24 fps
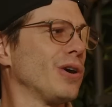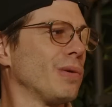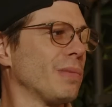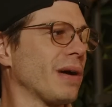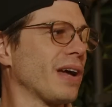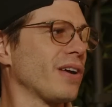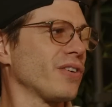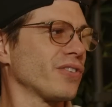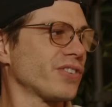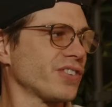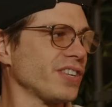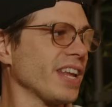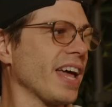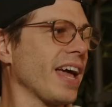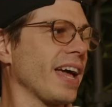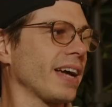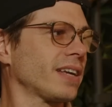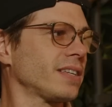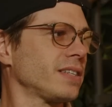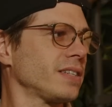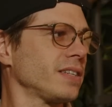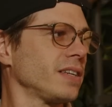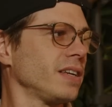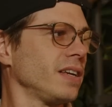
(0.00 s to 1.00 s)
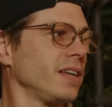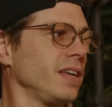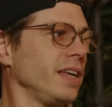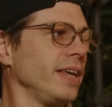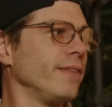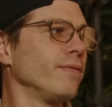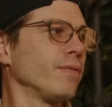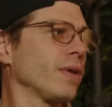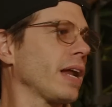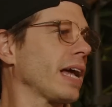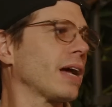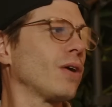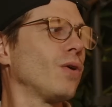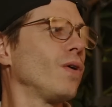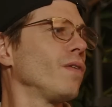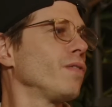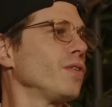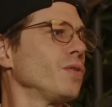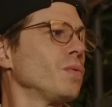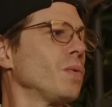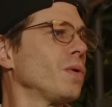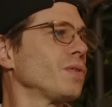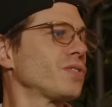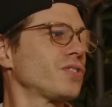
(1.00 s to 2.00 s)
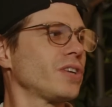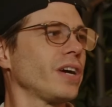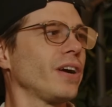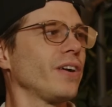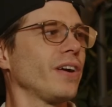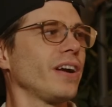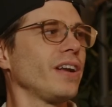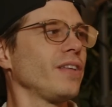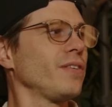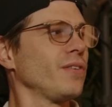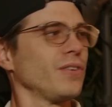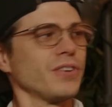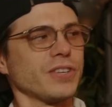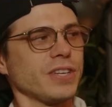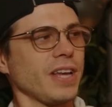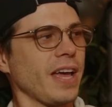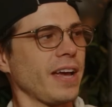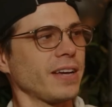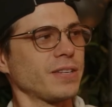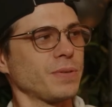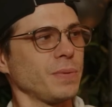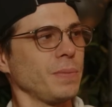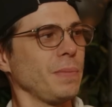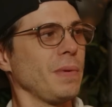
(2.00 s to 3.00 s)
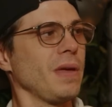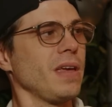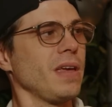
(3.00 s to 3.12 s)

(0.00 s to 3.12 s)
You go about your snacks. Even when I go over, you won't share any of your snacks with